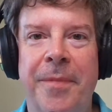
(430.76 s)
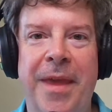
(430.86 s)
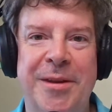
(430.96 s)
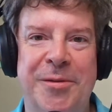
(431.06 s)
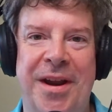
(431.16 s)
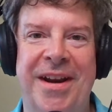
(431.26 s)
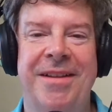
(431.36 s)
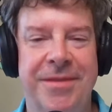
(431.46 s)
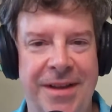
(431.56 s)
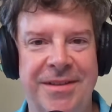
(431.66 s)
Thanks,
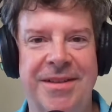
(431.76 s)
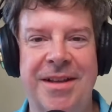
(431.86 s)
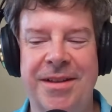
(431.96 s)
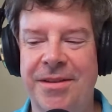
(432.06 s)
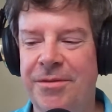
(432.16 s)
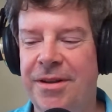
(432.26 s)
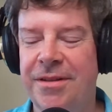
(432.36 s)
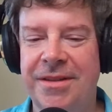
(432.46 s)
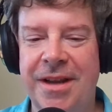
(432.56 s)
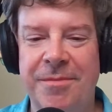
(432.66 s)
Randy. Does that sound
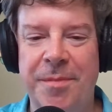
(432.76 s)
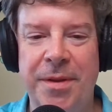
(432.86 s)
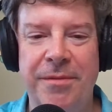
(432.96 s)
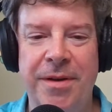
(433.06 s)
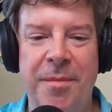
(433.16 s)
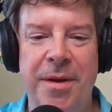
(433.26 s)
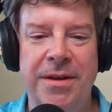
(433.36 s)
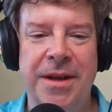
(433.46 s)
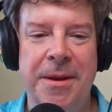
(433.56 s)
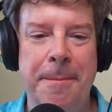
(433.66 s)
good? Is that about the right
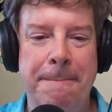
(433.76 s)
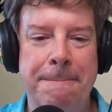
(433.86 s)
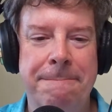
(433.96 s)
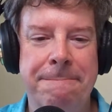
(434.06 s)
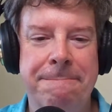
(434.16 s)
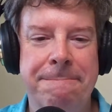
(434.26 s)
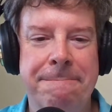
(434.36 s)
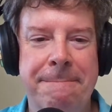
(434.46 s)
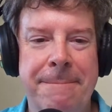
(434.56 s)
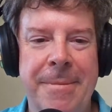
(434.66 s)
amount of time?
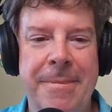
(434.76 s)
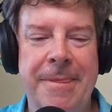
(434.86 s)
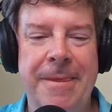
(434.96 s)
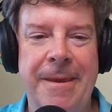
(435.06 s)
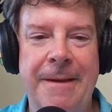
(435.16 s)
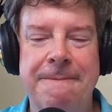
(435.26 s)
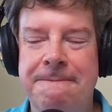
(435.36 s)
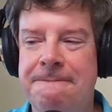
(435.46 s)
Yeah?